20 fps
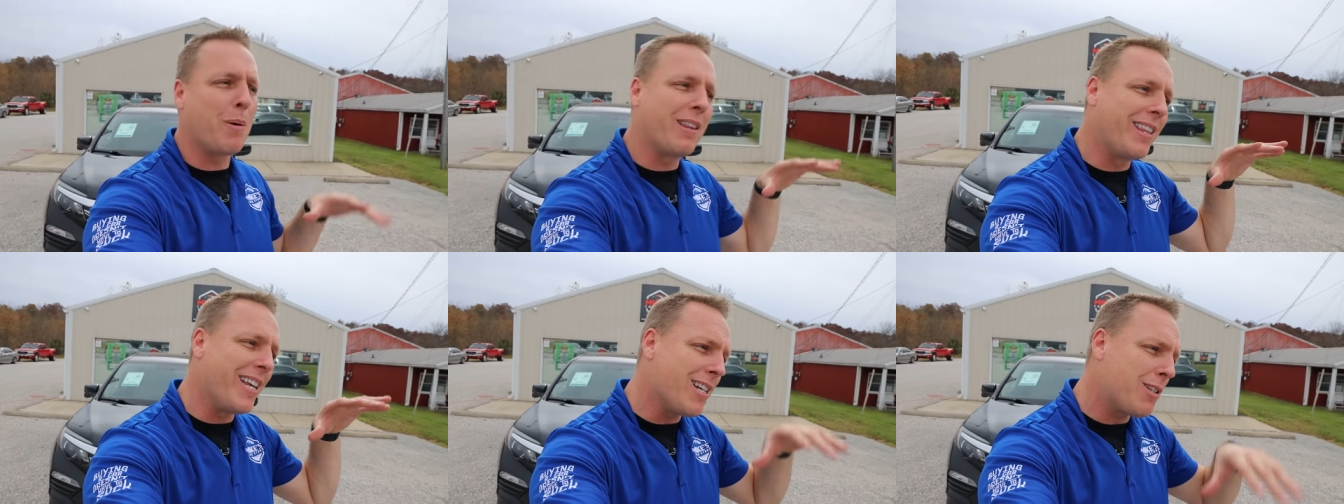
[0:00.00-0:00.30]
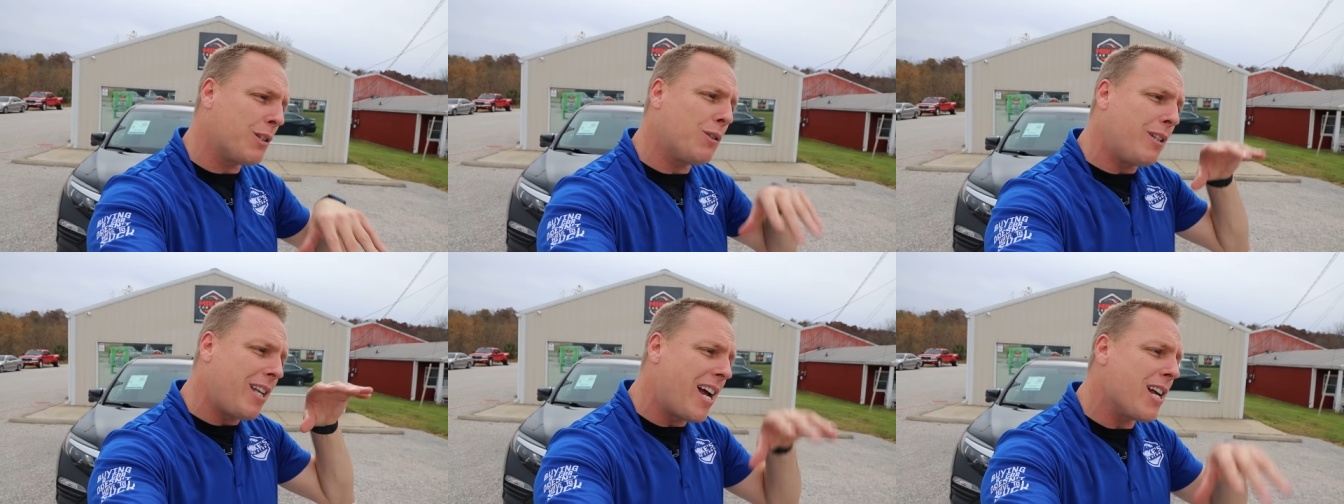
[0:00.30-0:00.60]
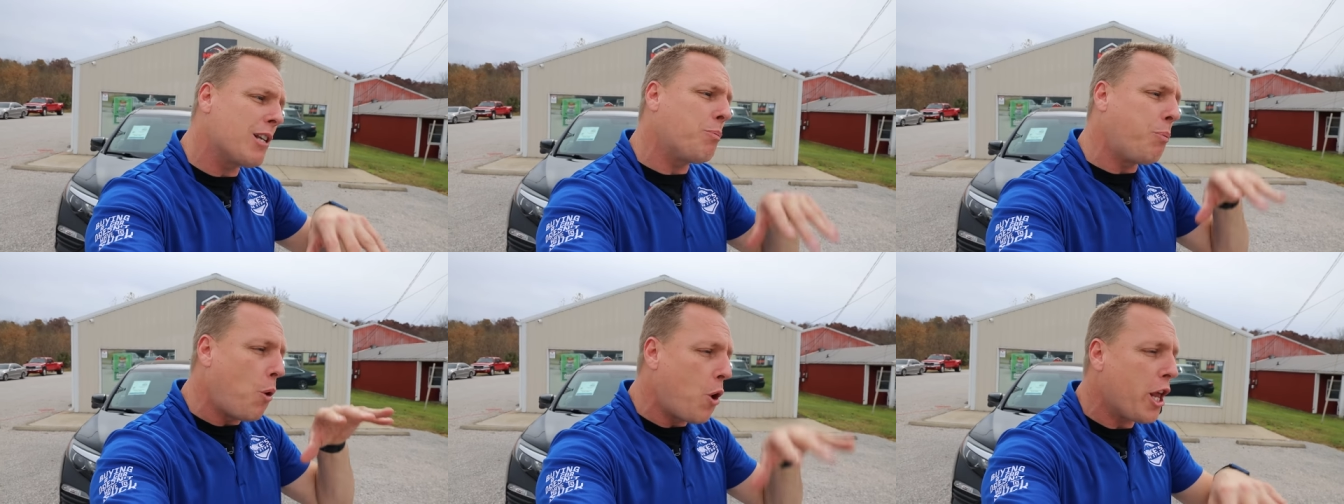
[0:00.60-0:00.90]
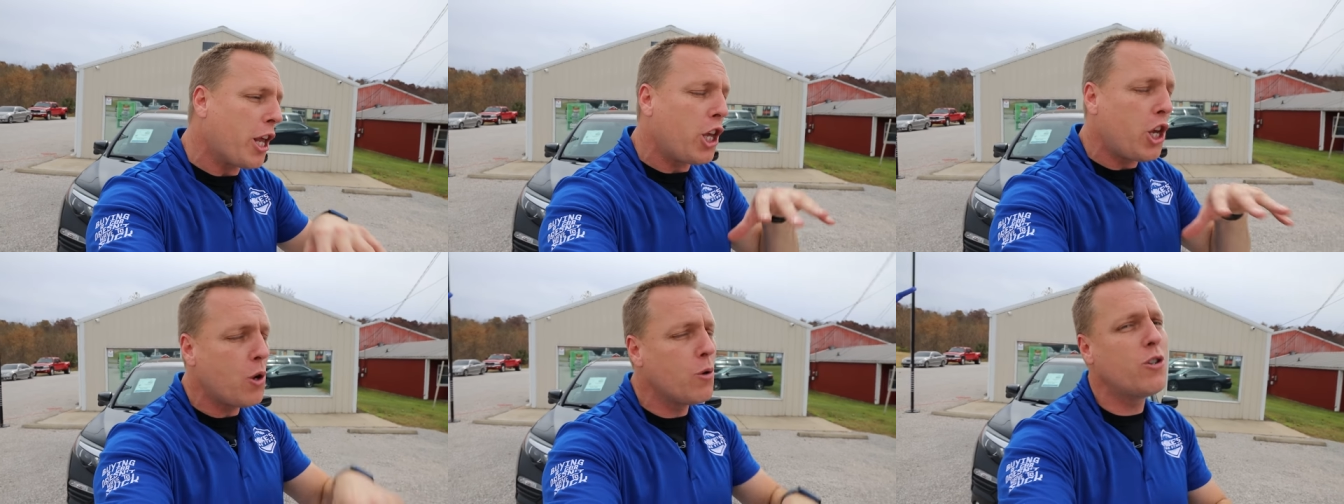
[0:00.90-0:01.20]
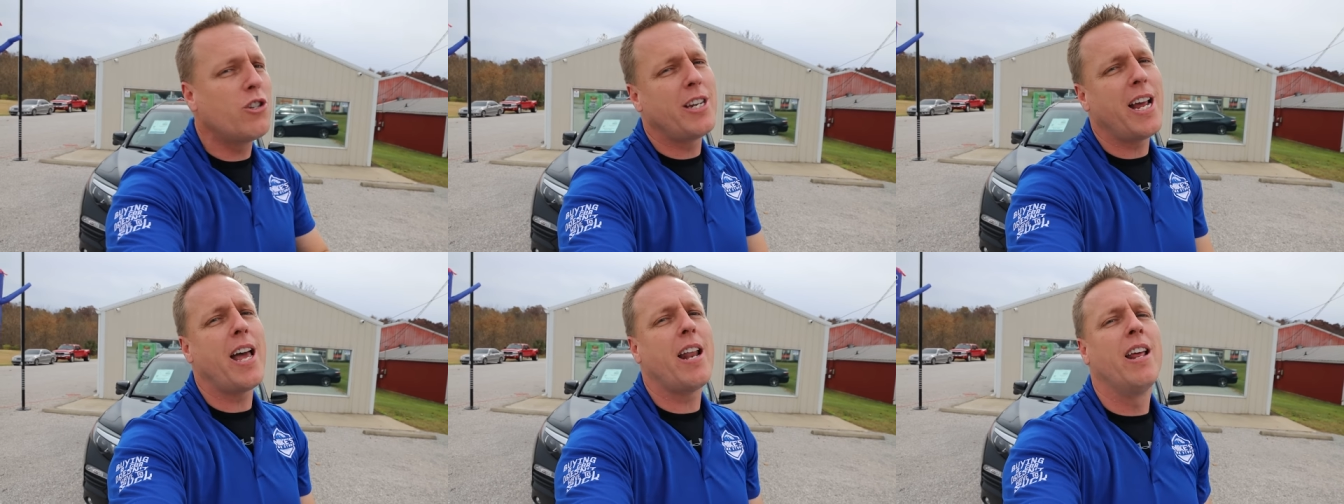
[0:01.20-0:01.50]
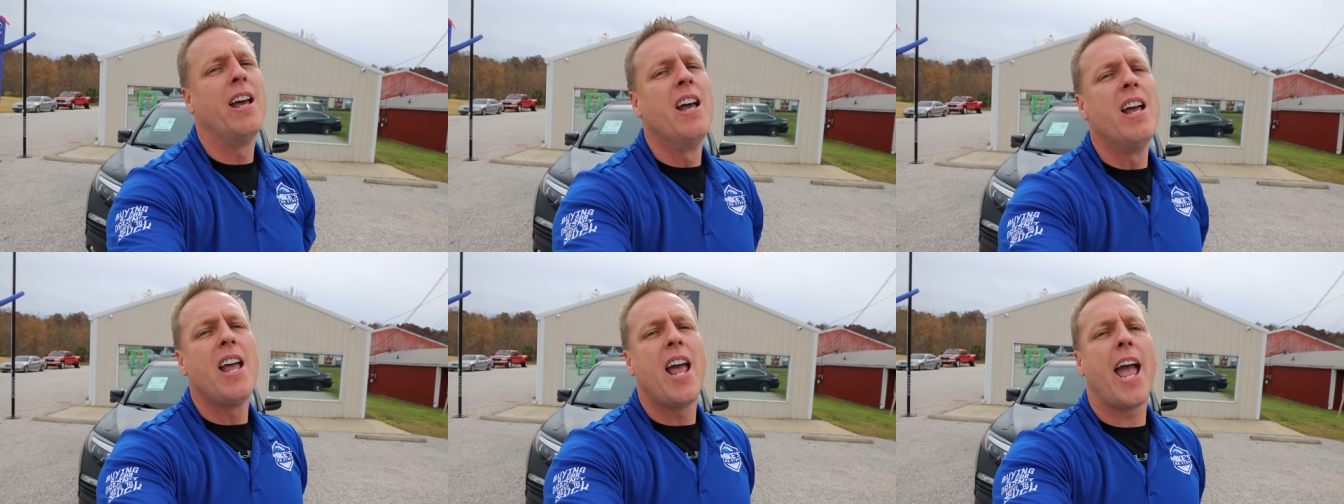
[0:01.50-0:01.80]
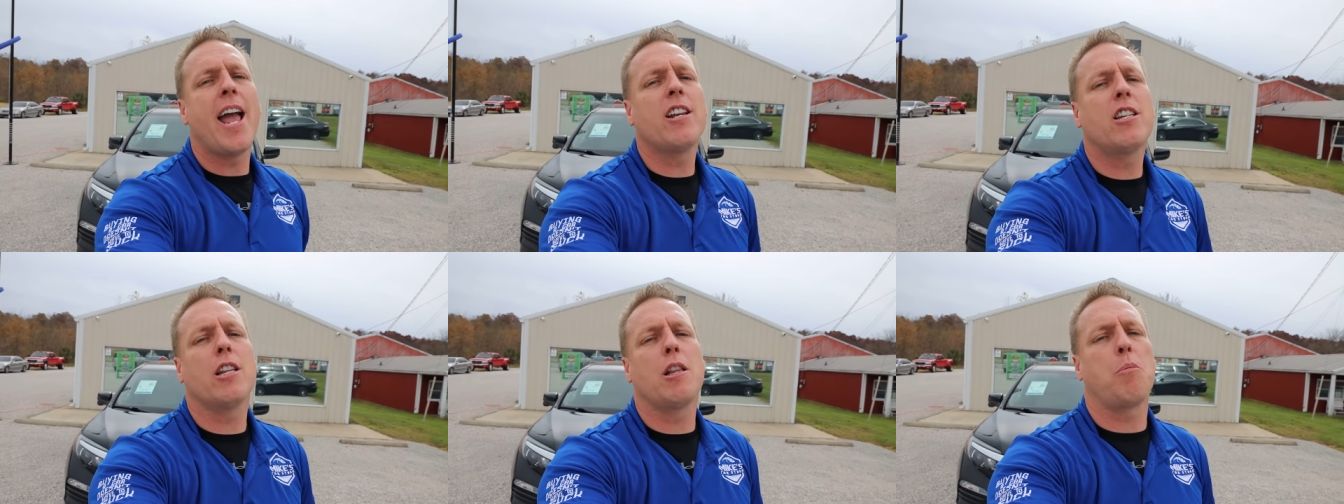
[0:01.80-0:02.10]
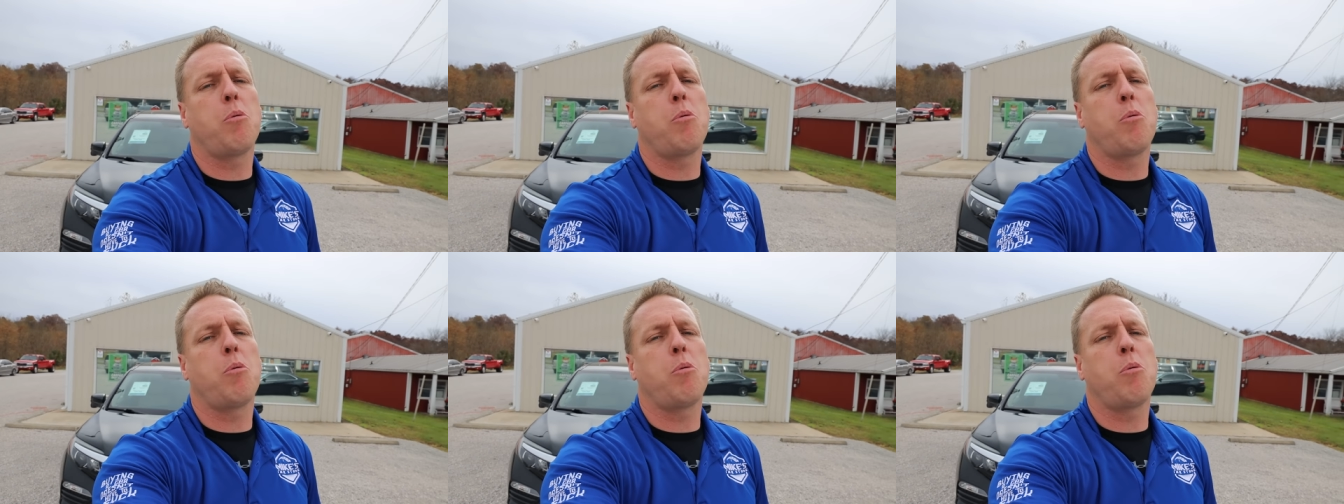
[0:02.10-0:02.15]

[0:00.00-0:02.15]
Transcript: but this does put a huge dent into